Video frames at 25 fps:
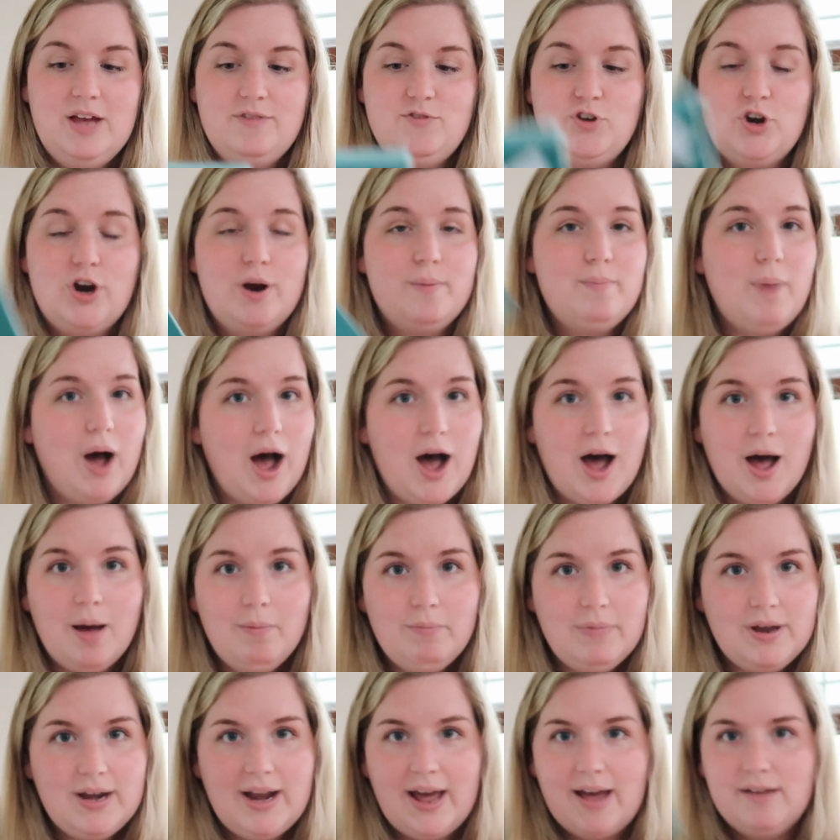if you're a
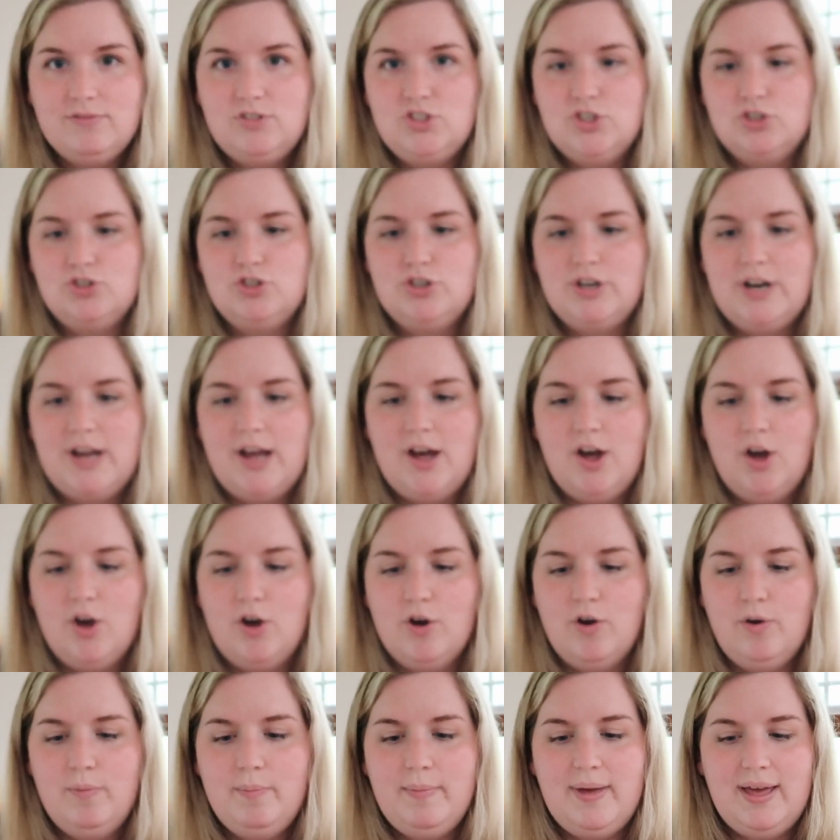mom and have children at
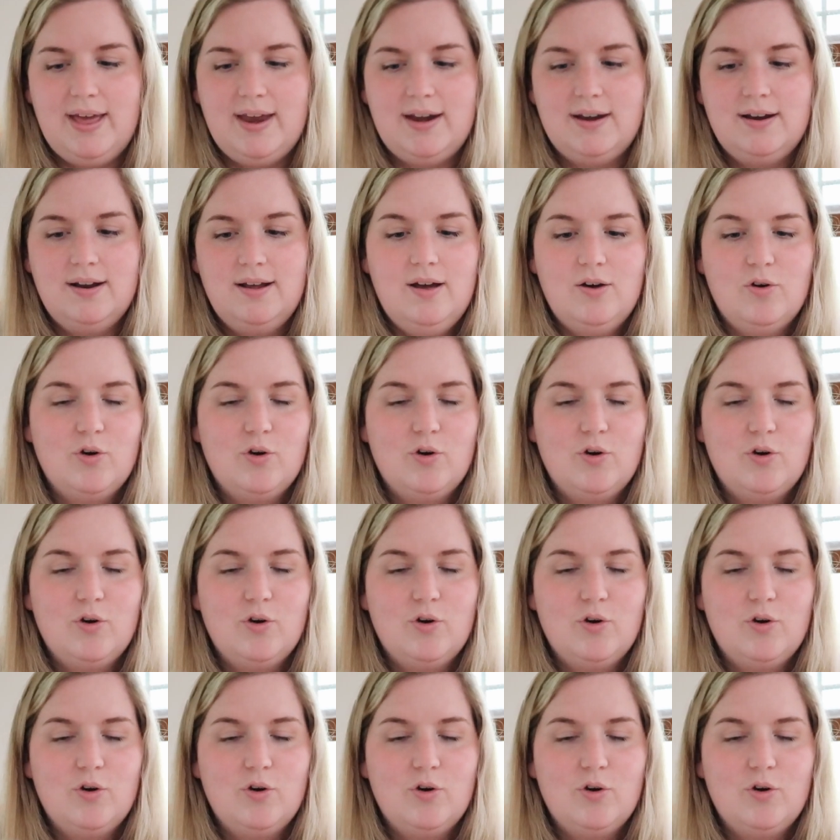home,